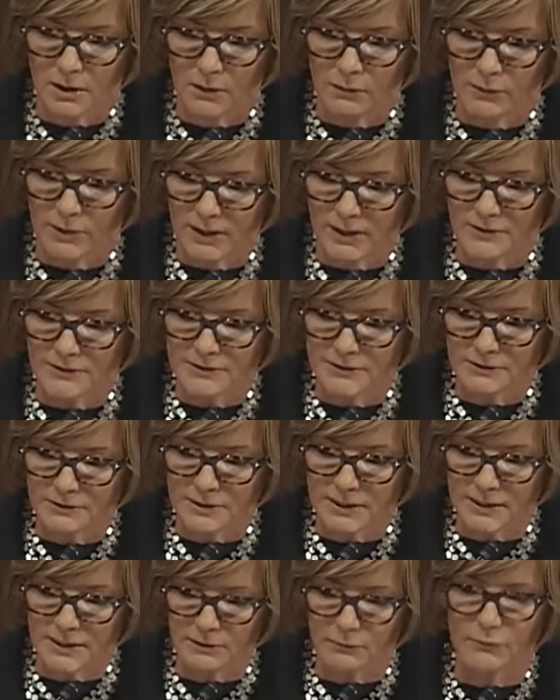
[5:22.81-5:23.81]
We also
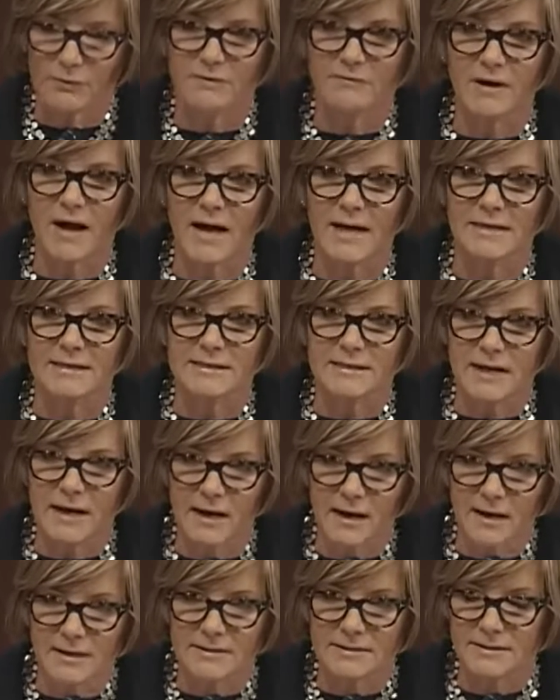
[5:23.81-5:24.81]
need a revised
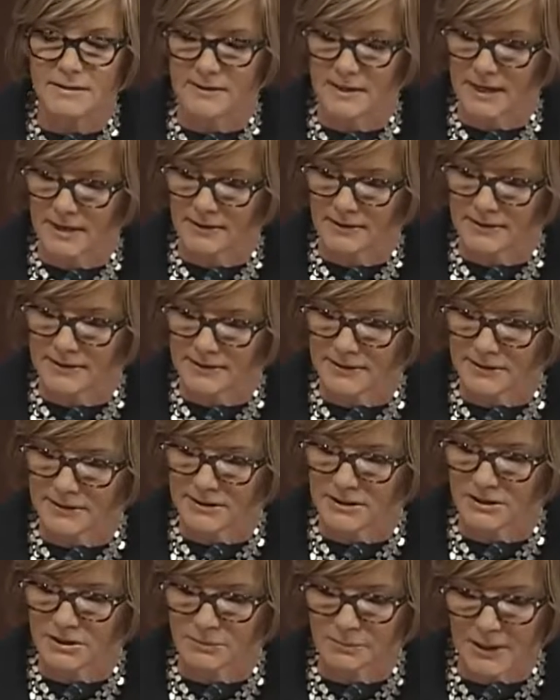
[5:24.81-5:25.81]
cost analysis,
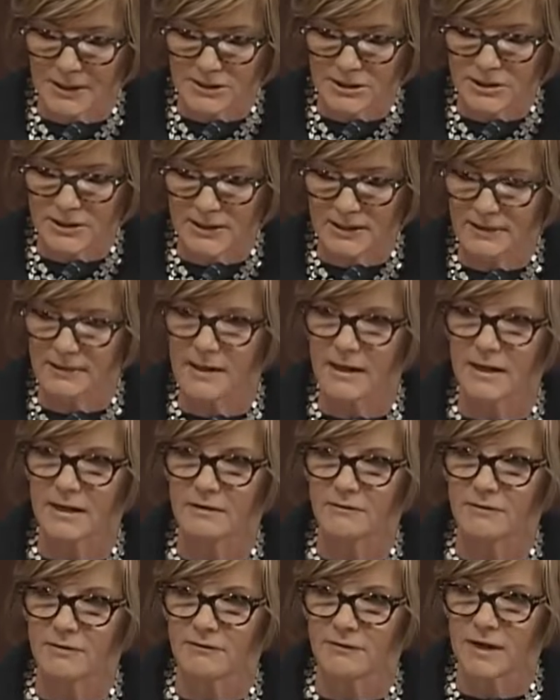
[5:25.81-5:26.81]
especially in light
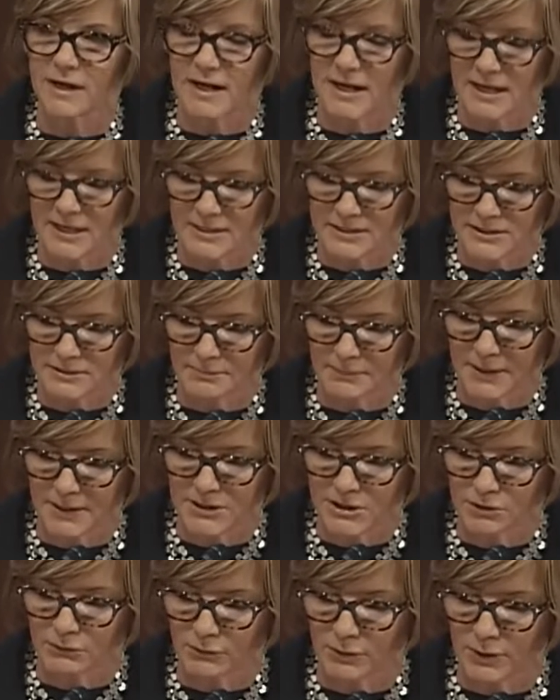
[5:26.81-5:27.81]
of the VA's budget